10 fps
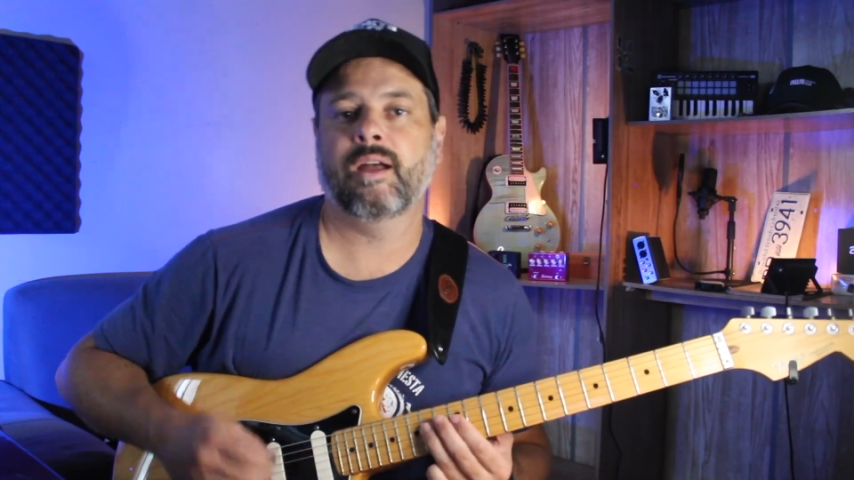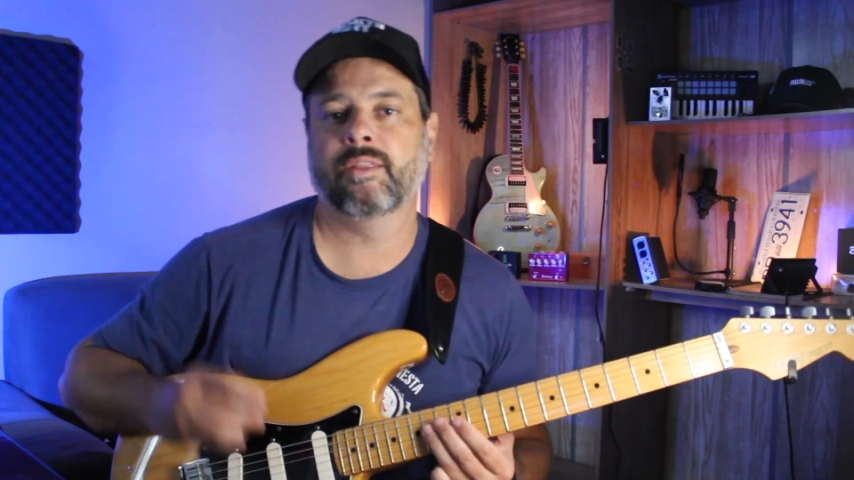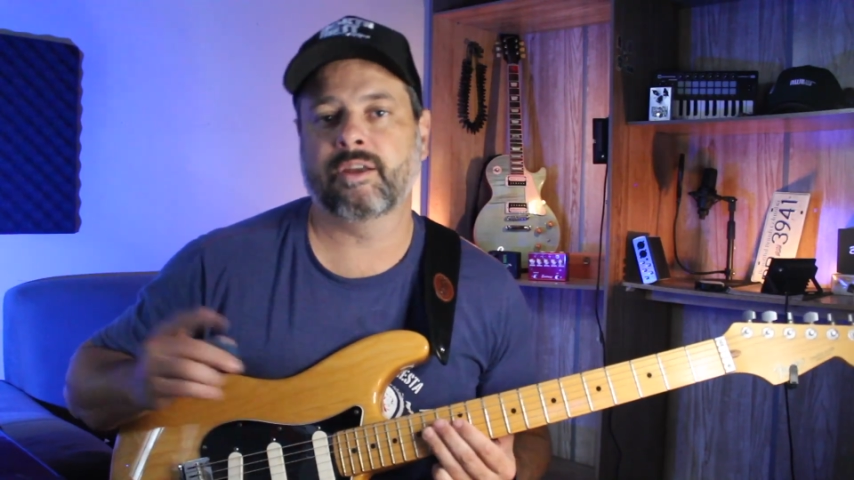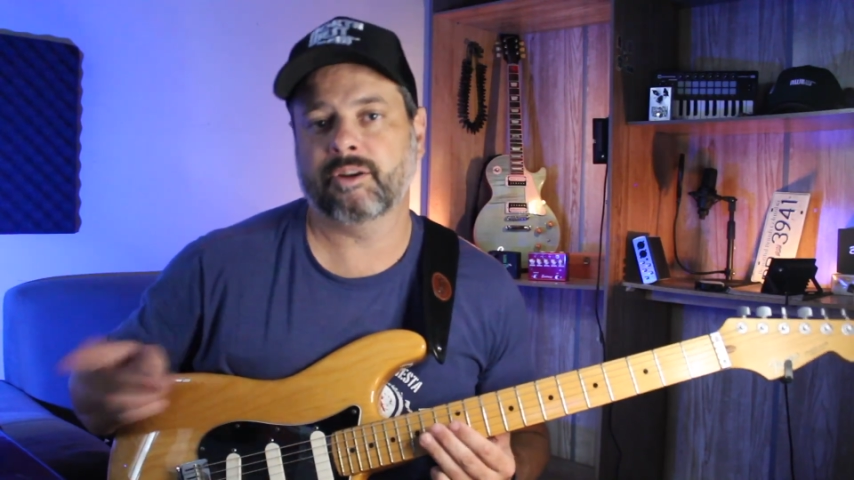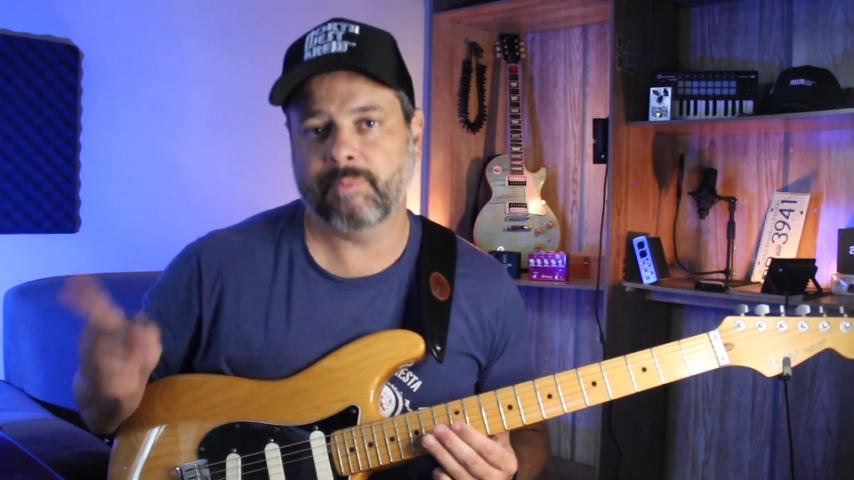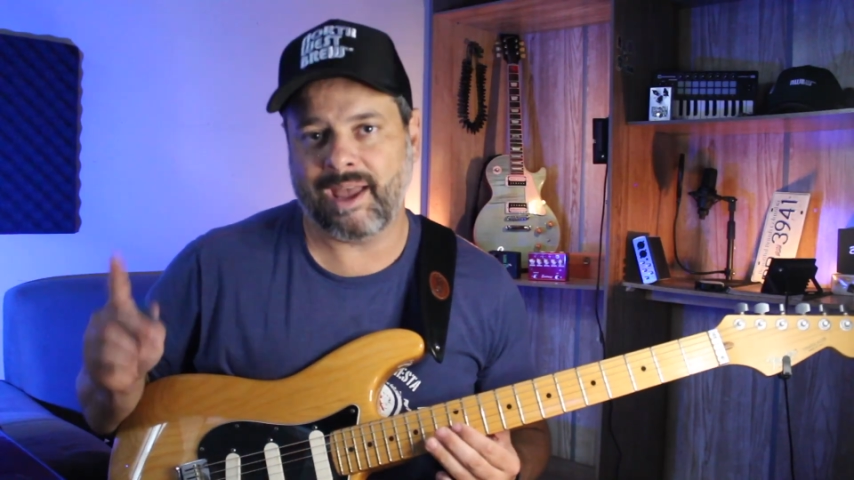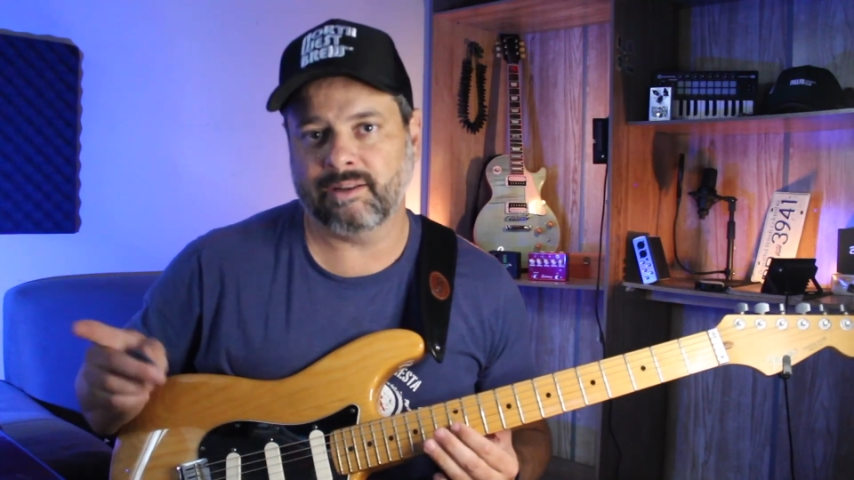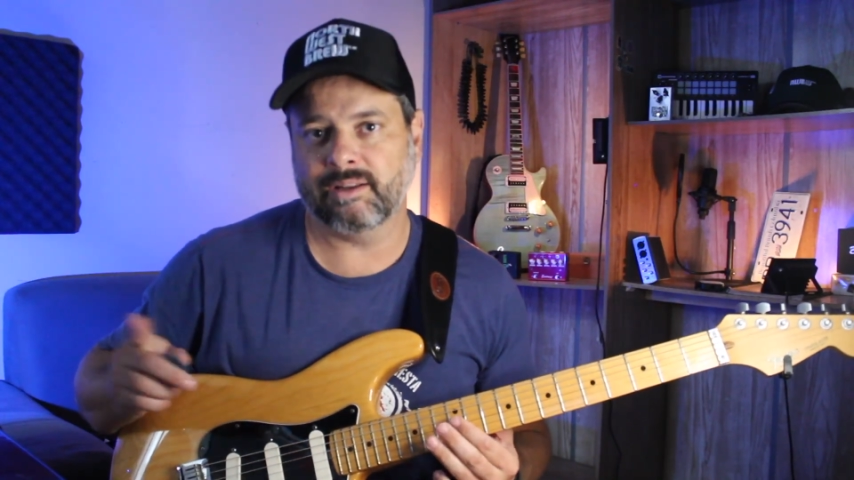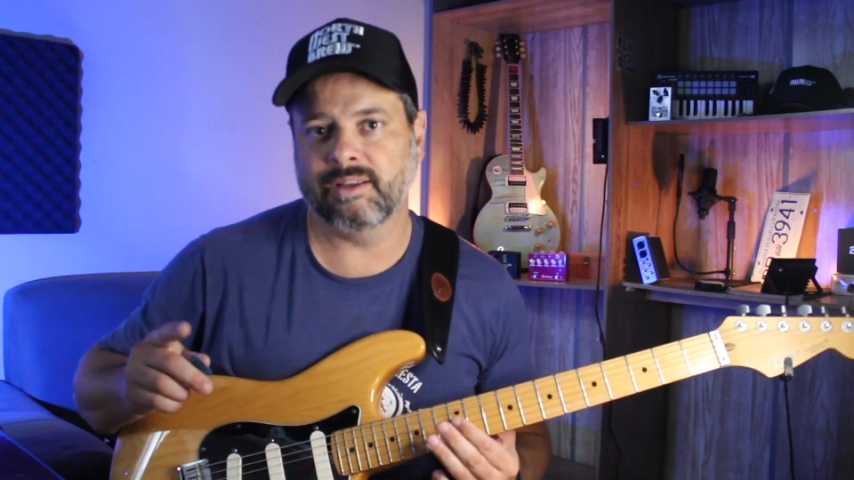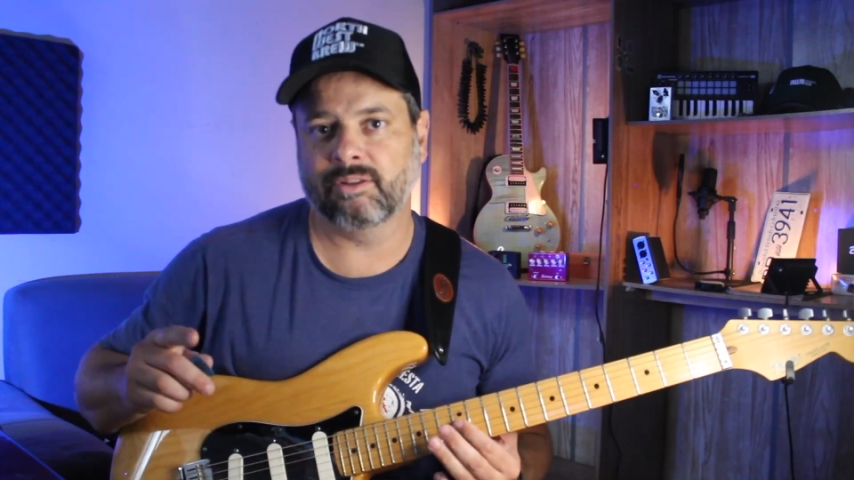Another
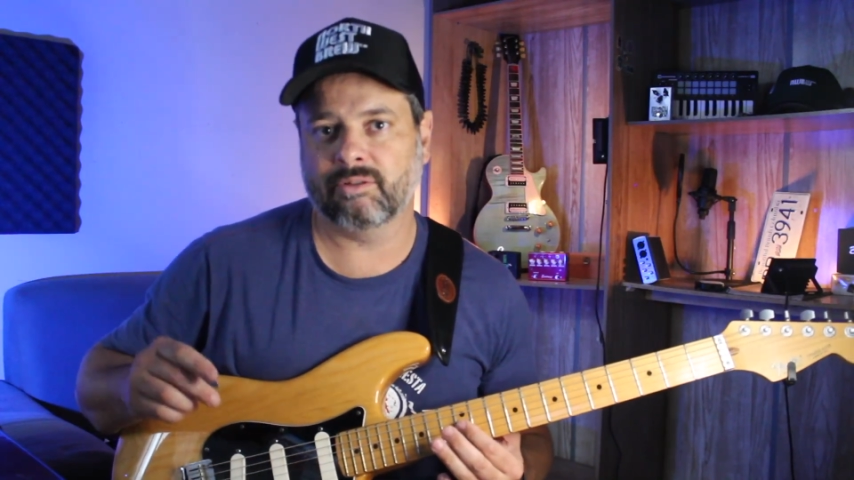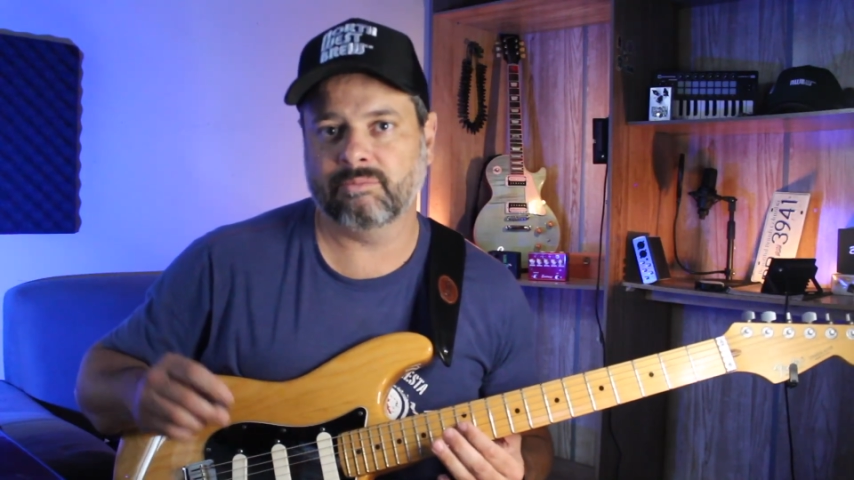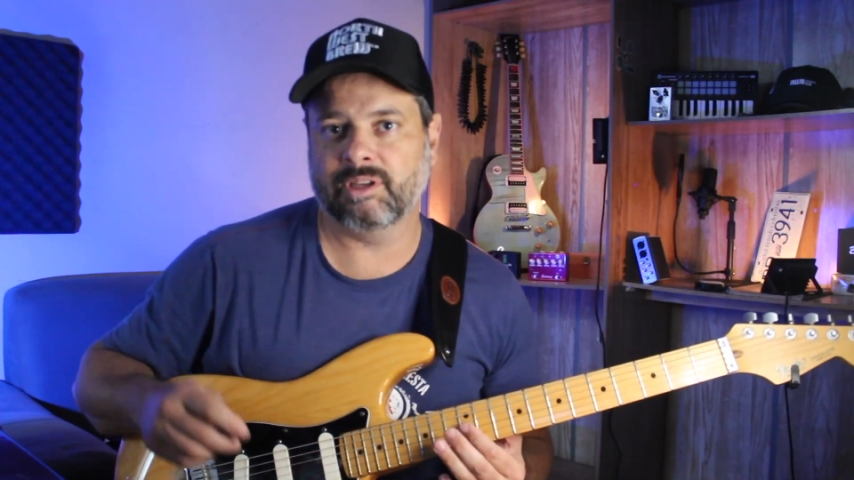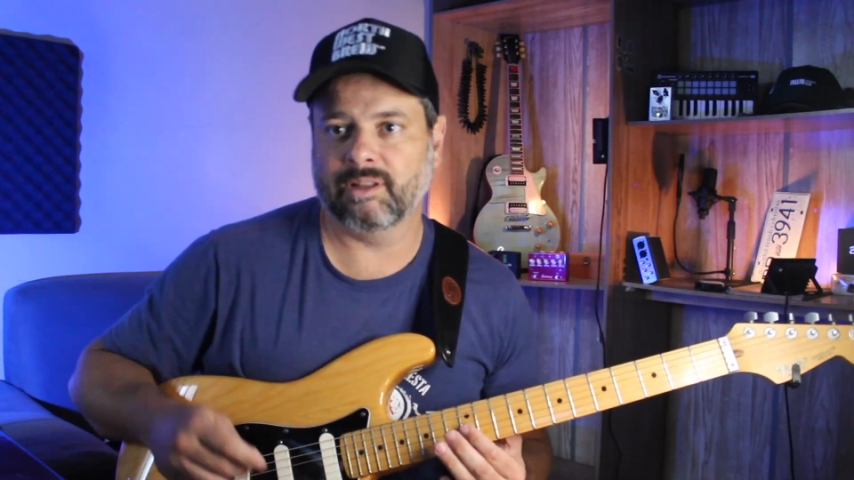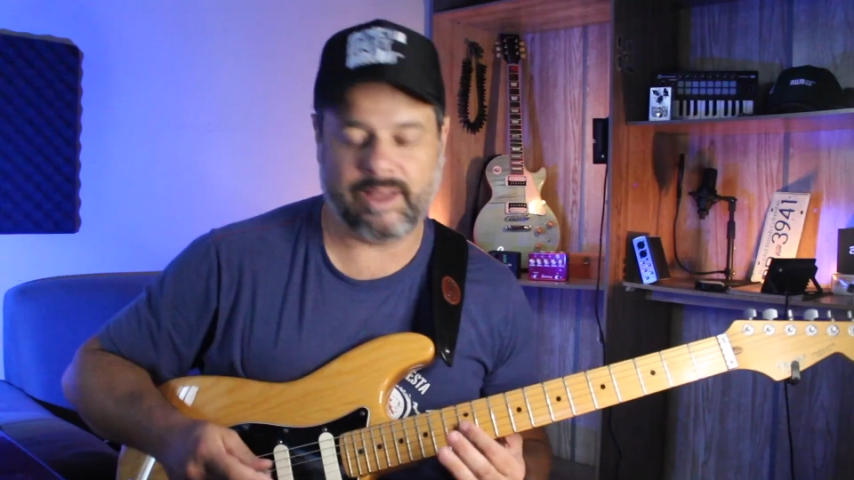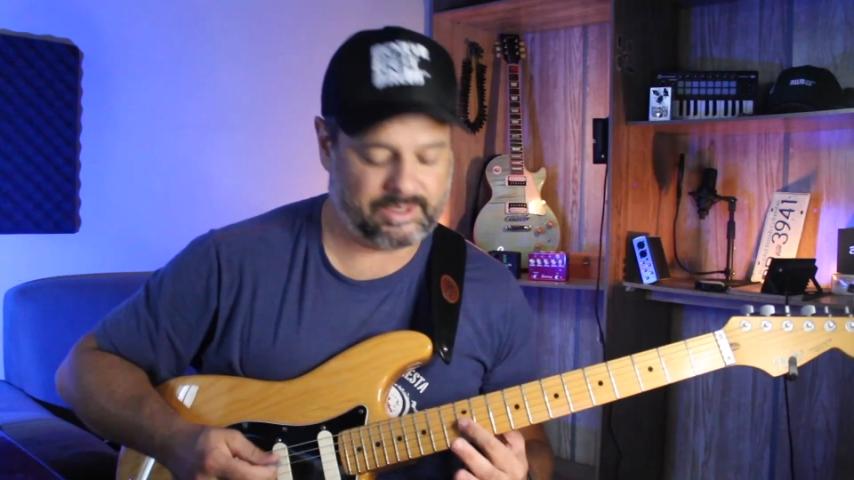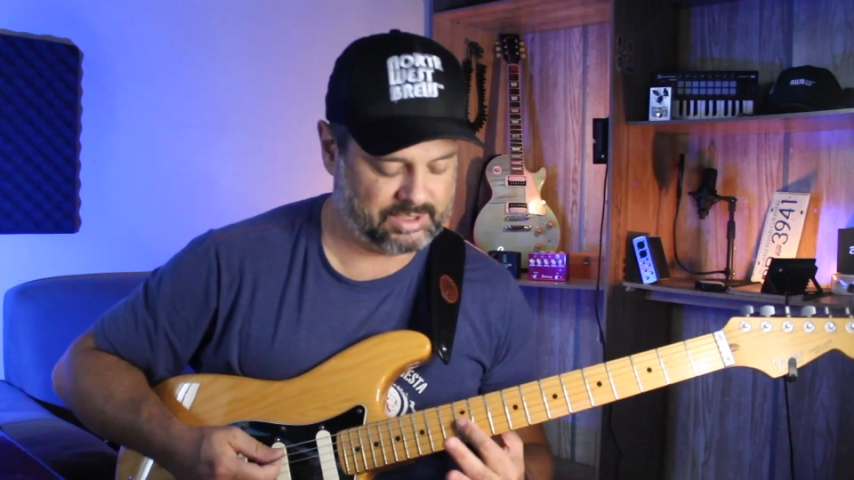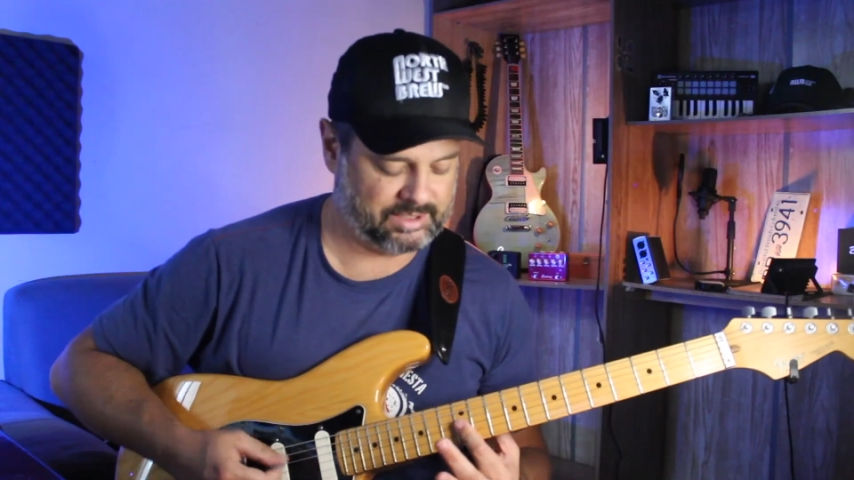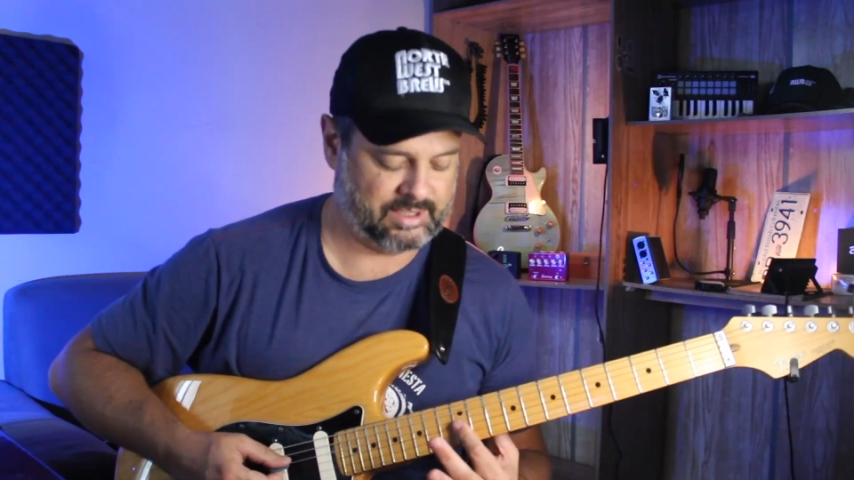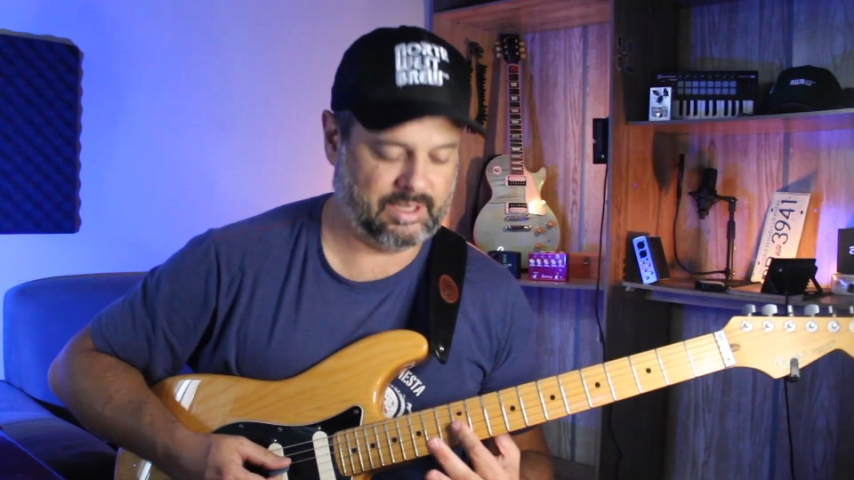band that he told me he likes
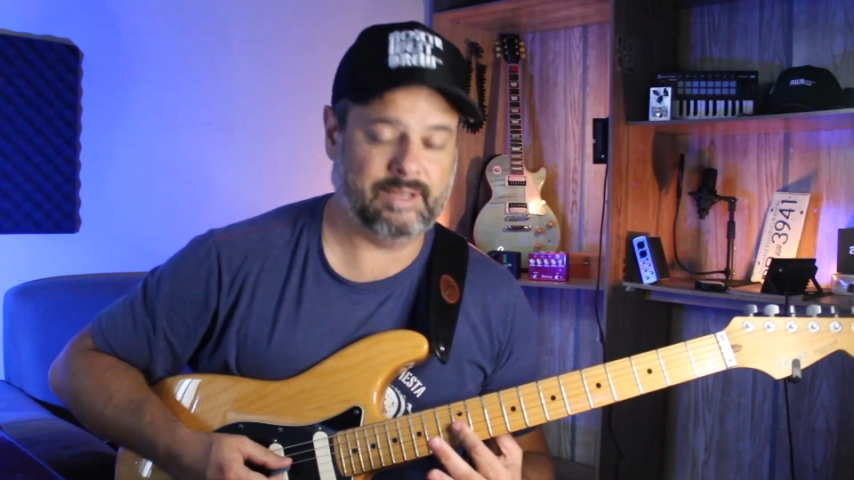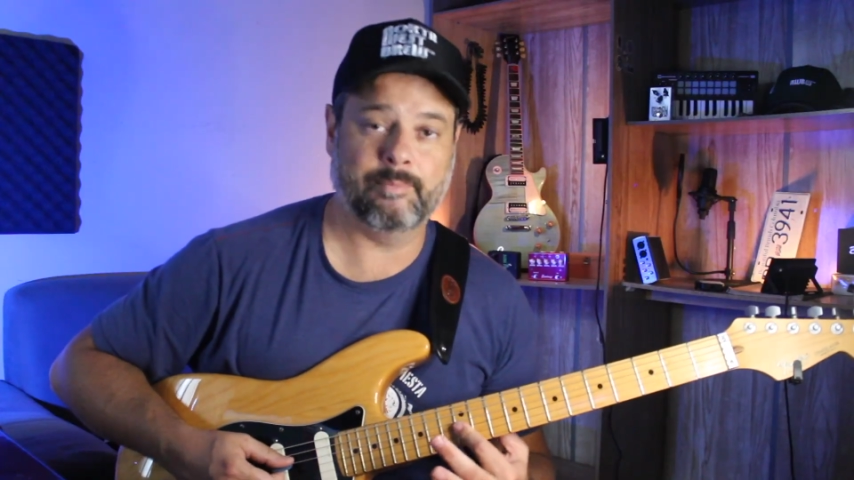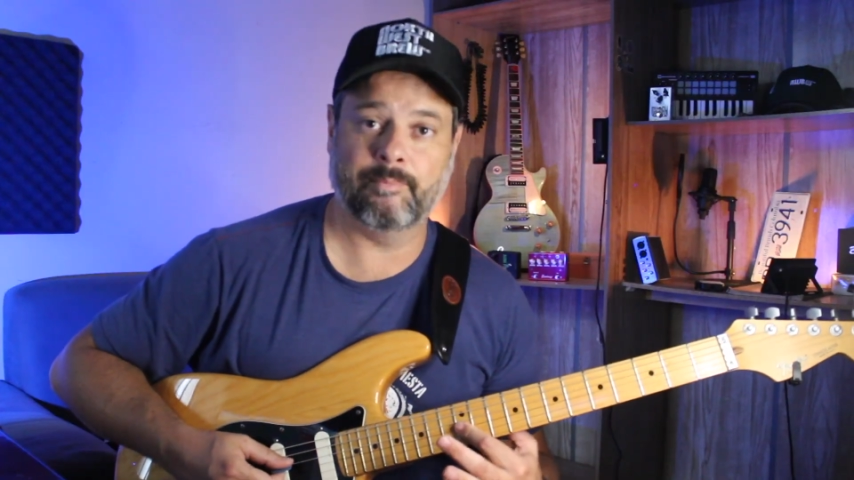is the